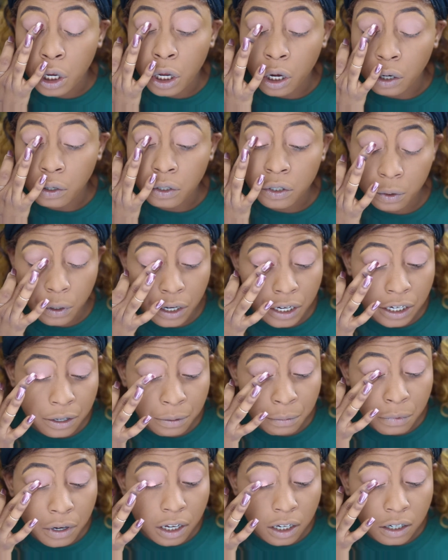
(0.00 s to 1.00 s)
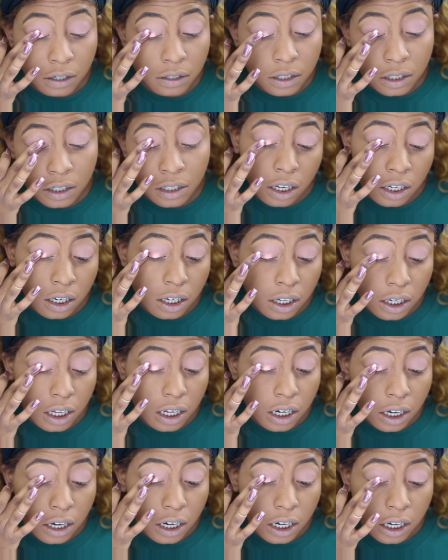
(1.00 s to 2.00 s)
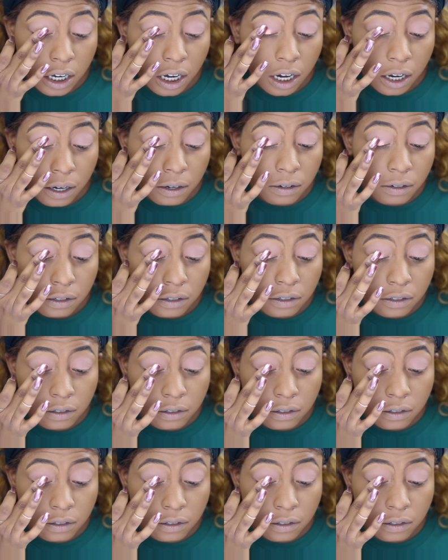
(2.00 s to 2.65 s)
No training wheels. And look at her go.